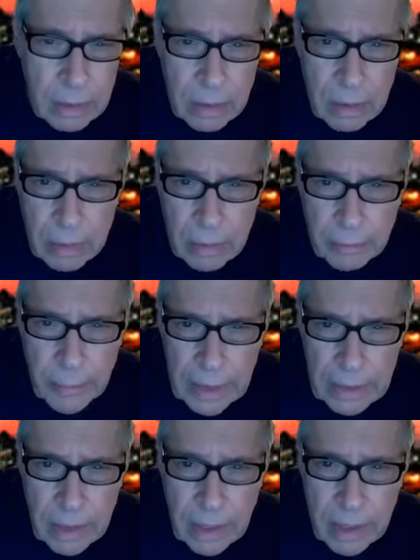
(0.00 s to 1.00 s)

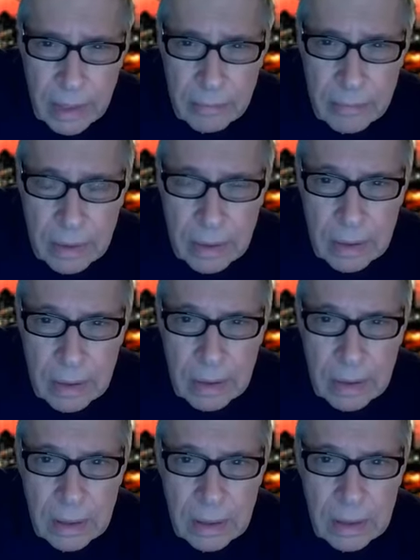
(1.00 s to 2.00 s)
by name,
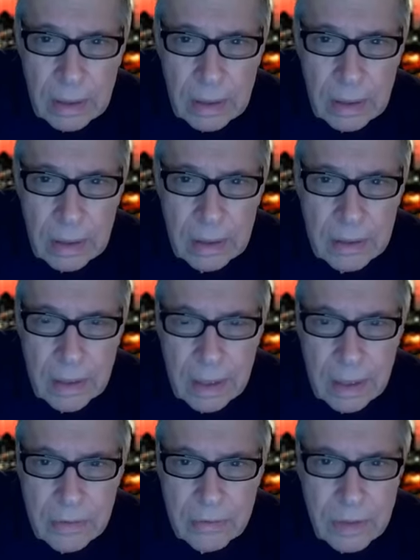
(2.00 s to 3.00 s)
I
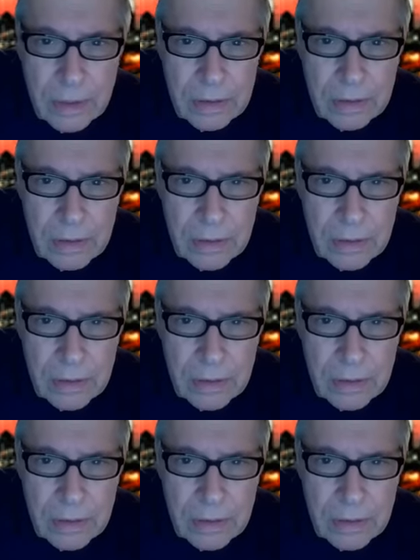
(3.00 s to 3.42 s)
think, isn't it?